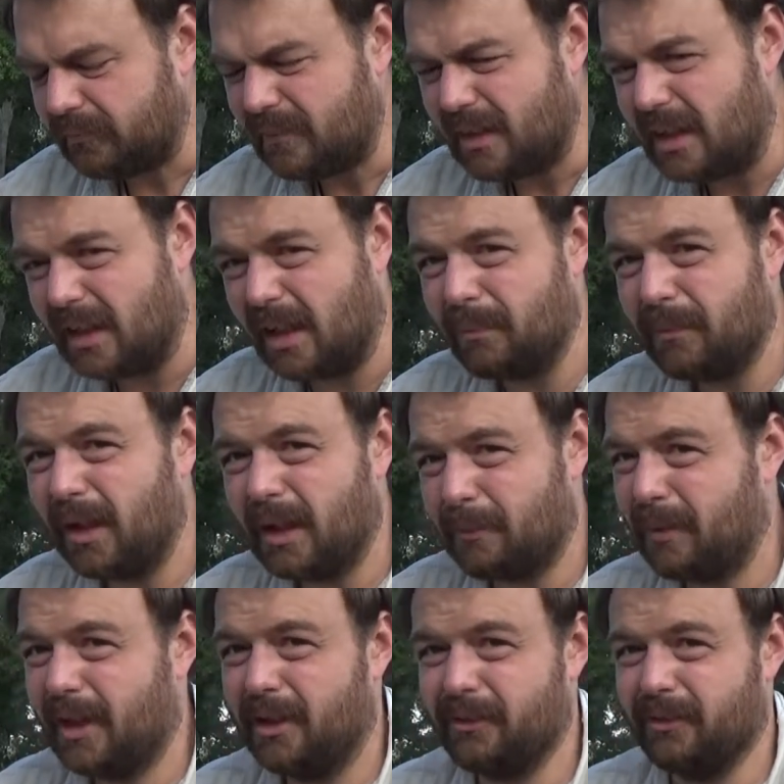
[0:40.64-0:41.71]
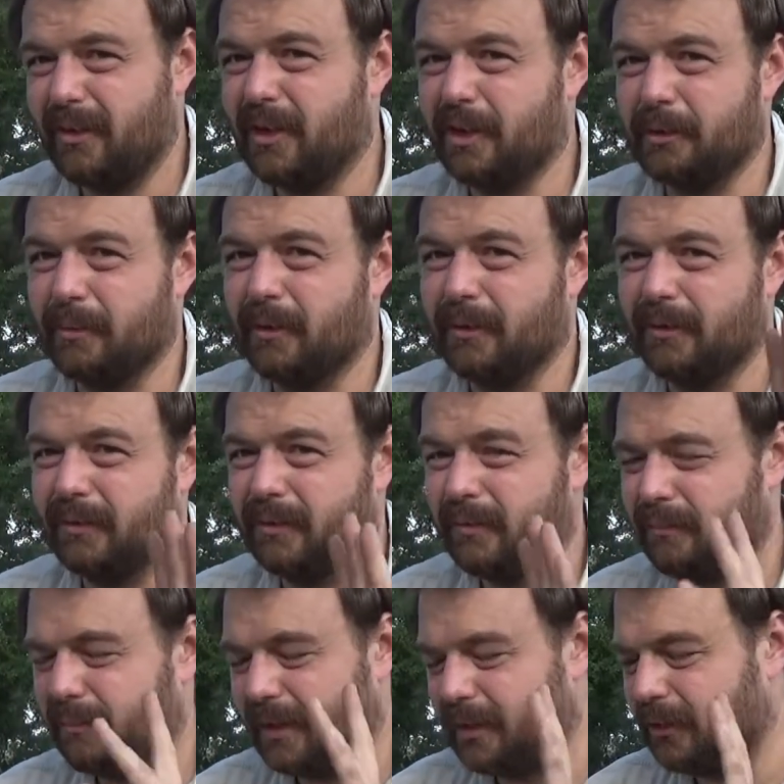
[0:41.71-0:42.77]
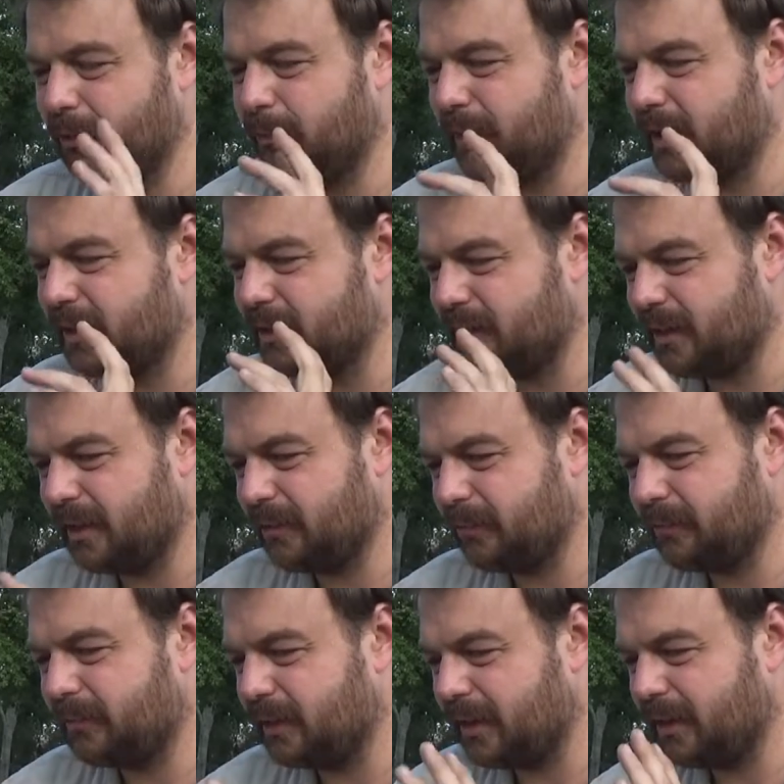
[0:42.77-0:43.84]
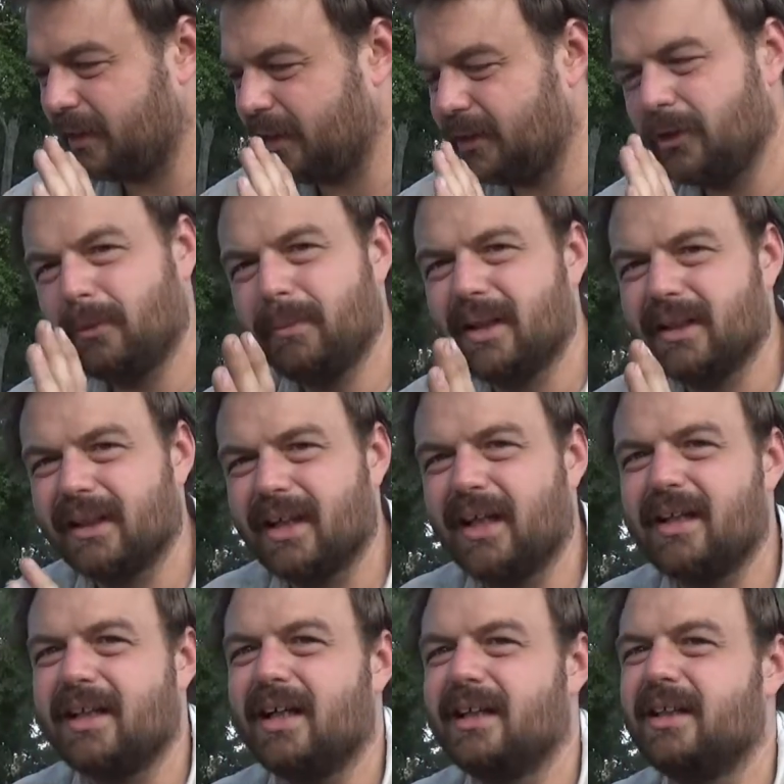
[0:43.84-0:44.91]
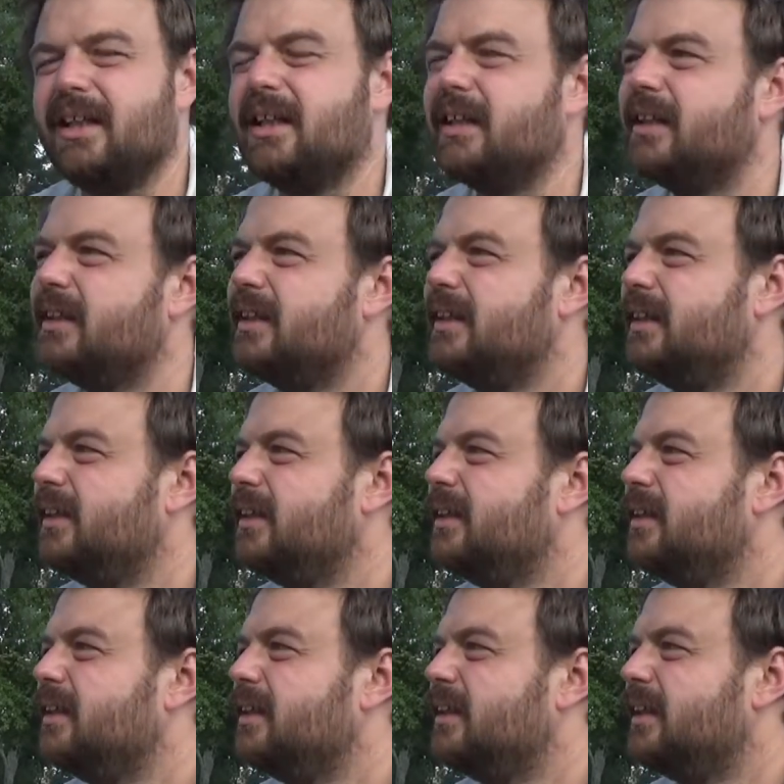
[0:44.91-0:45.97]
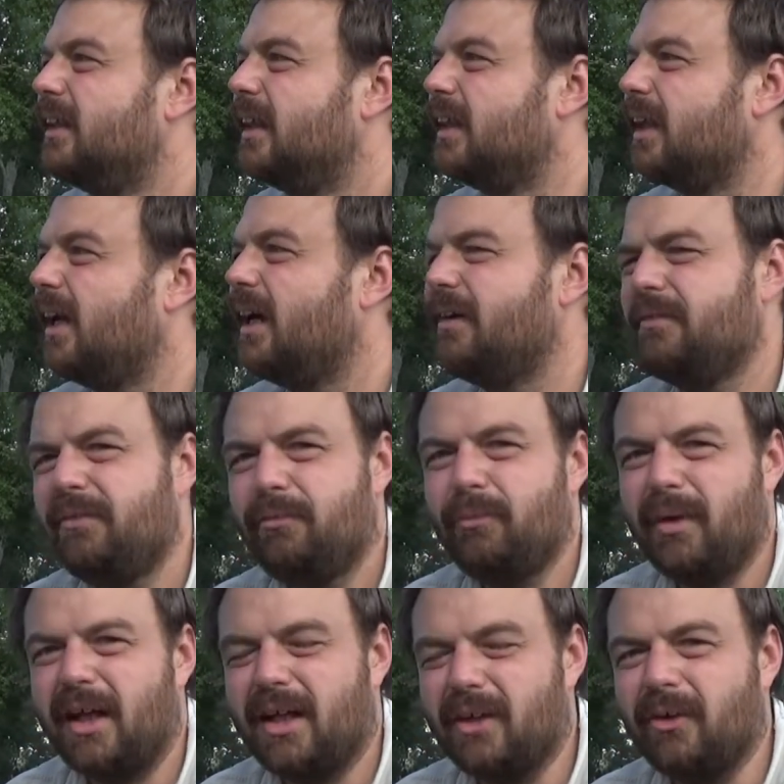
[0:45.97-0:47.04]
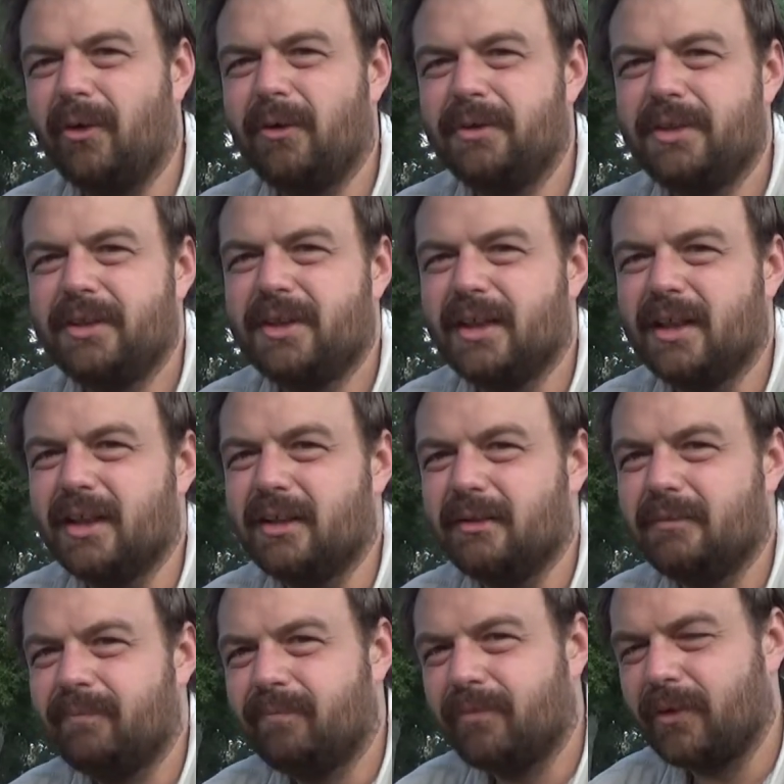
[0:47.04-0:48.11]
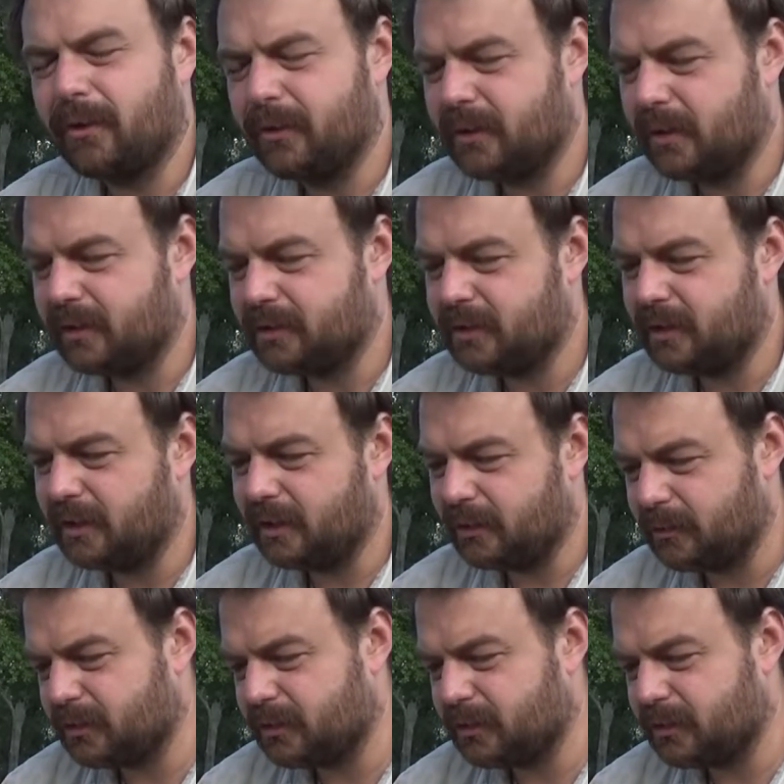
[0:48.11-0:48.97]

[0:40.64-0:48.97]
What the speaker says: And I'm not a mauser expert by no means, and I know about the K98. And I have had an Argentine 30-06. It was